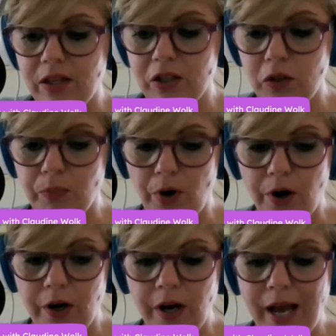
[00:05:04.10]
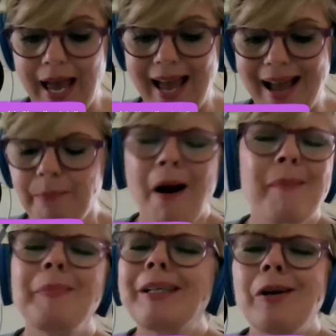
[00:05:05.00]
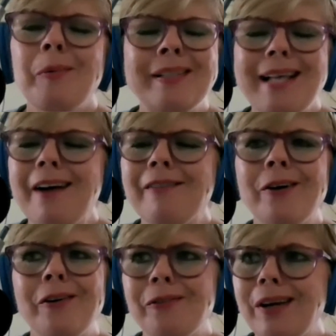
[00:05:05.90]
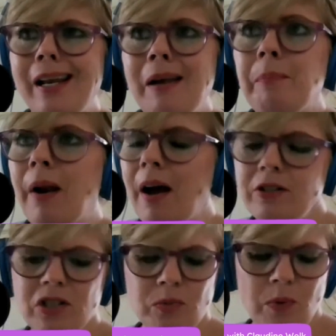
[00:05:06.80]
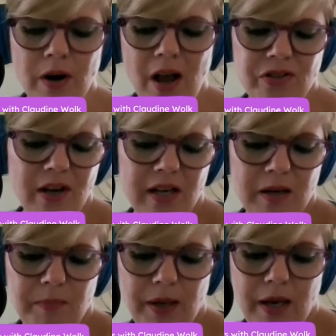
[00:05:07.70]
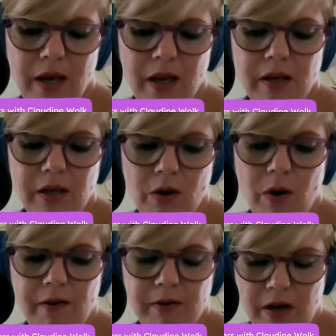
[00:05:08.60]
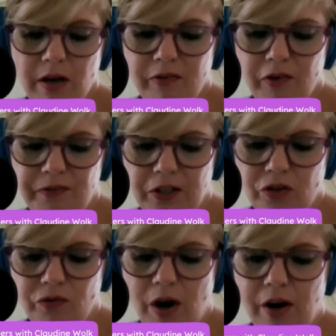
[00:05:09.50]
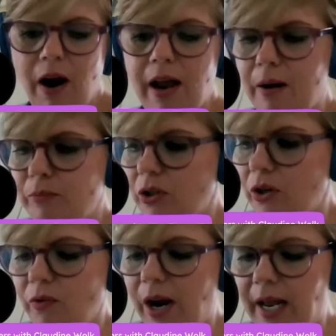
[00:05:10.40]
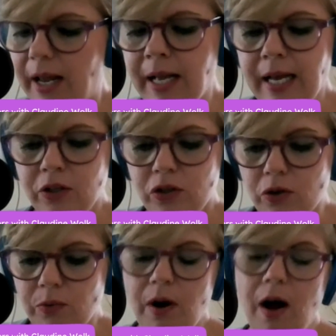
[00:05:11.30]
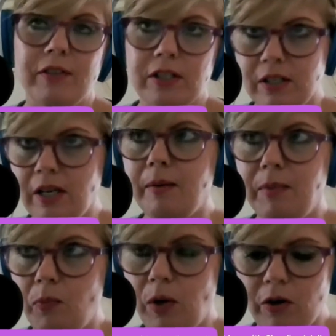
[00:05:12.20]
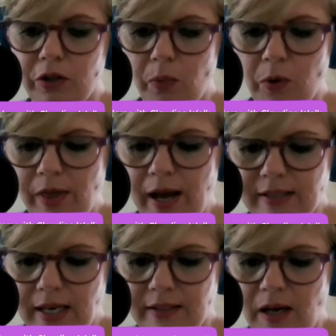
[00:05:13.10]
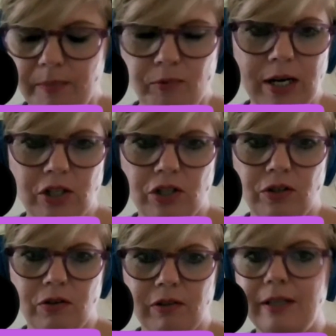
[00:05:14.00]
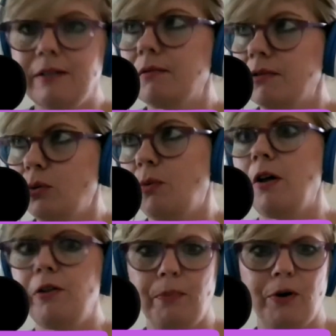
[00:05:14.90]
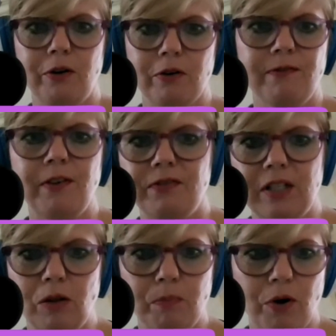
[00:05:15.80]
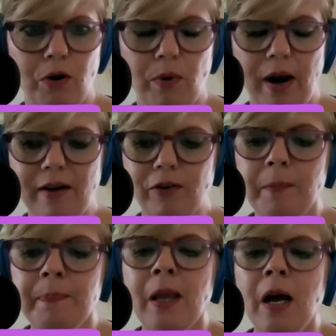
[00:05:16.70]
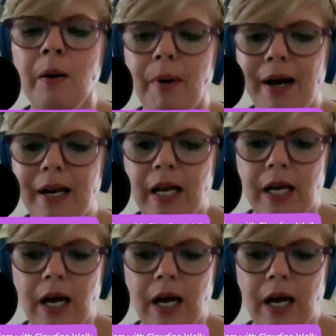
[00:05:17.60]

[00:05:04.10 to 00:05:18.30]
this book and probably no one's ever going to read it, but I think I can be, a novel fiction writer and I'm just going to write it. So obviously, I mean, we all know where that ends up, right? She's on her like 12th book or 15th book, whatever. But